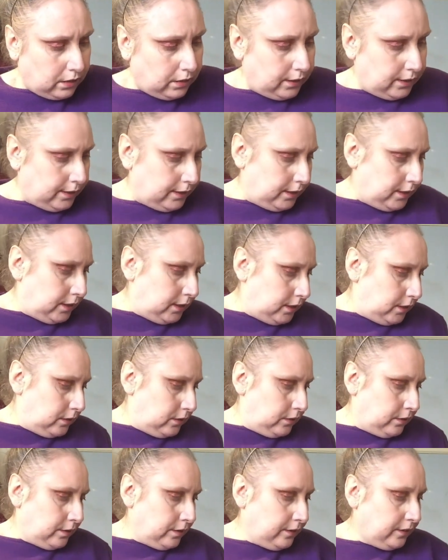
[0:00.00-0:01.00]

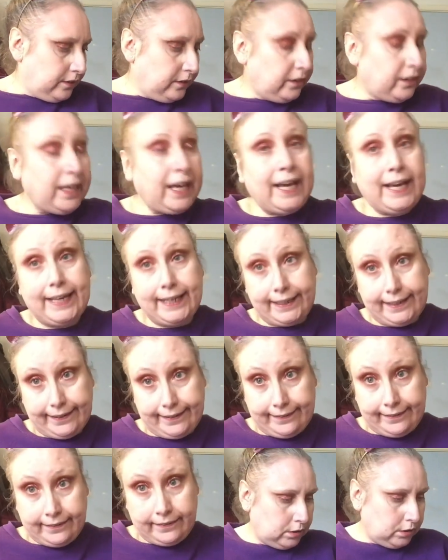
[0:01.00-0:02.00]
And then